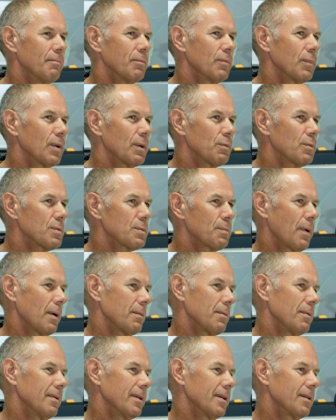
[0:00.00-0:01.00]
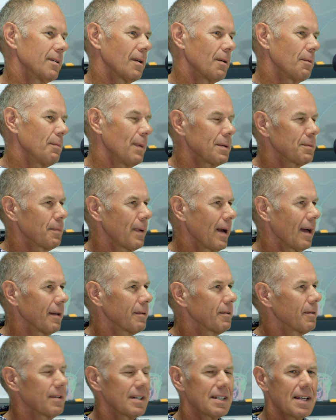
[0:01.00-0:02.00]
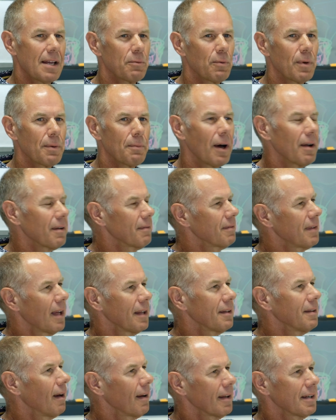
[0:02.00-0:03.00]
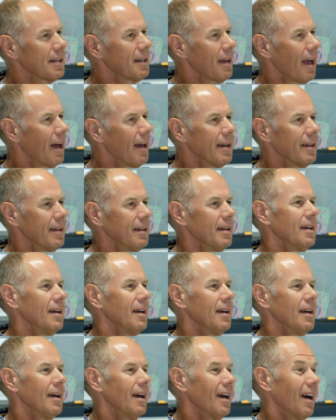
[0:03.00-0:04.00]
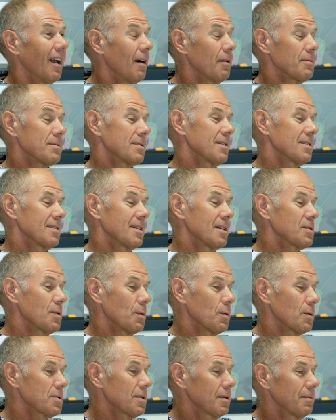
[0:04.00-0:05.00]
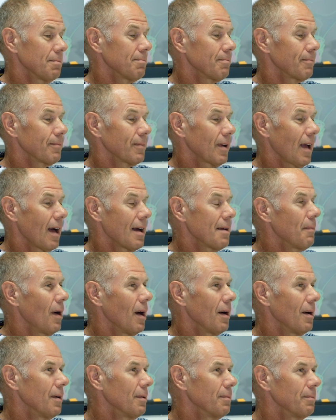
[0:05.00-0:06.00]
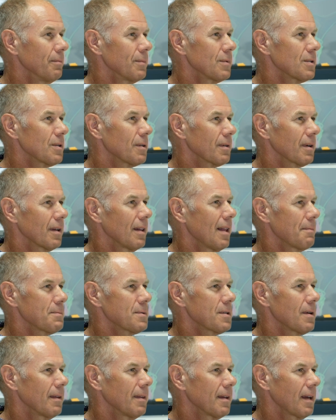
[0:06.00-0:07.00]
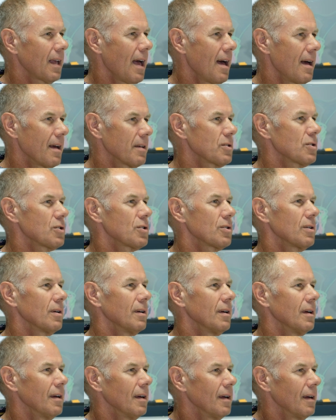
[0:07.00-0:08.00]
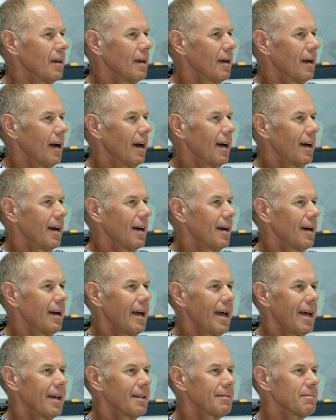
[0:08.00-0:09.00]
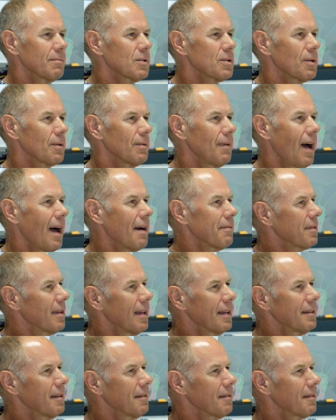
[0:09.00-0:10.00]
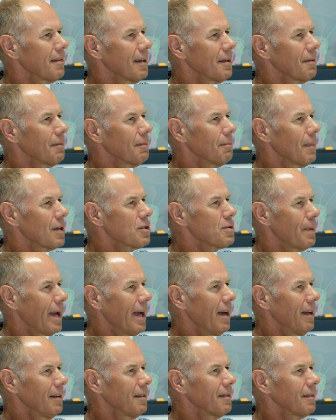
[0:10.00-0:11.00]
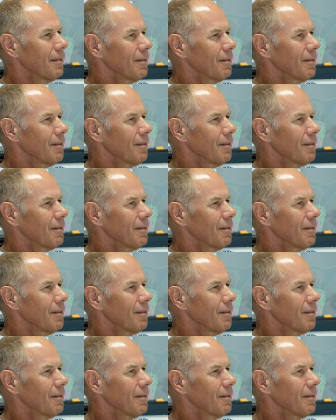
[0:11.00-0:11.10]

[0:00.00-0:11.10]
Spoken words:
it was probably meant to be 110. We might have done 90k. And I was just exhausted. Came home, sort of collapsed on the couch, and sort of after that didn't think much about it.